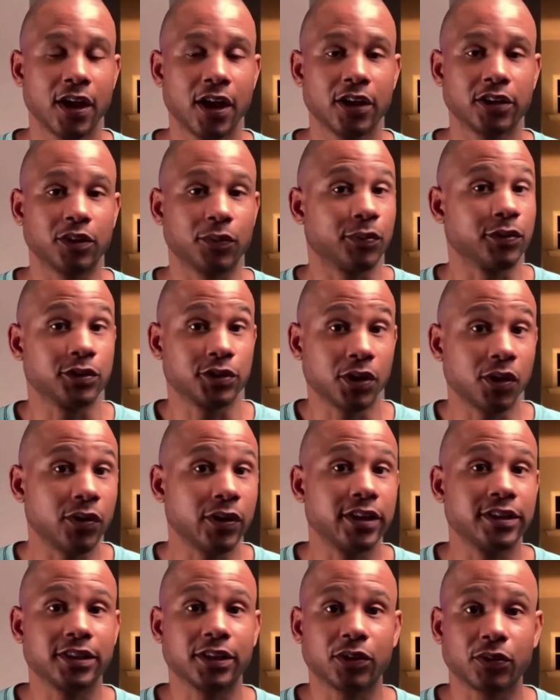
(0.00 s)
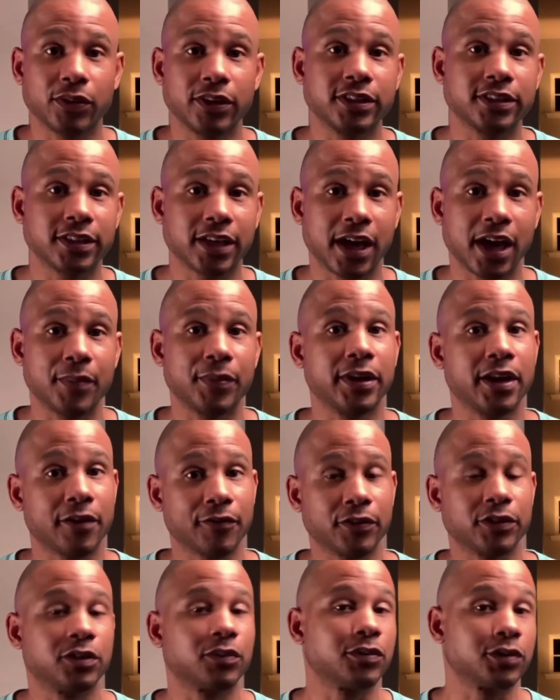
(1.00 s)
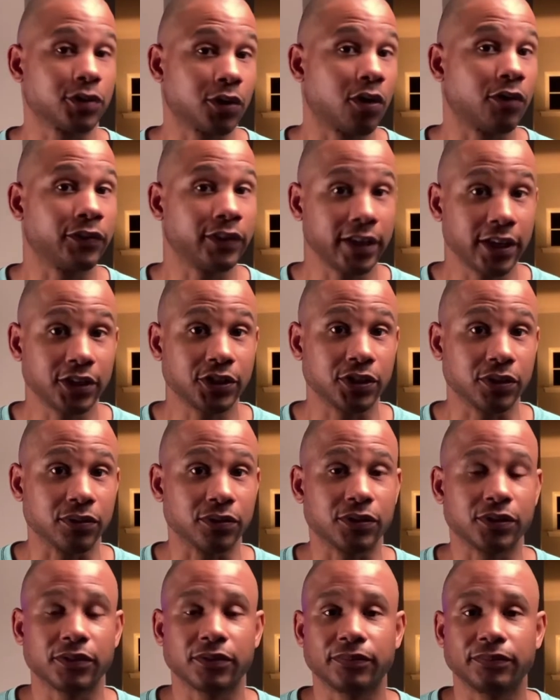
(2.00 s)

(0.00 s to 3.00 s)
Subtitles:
The result is increased time and effort to resolve the issues.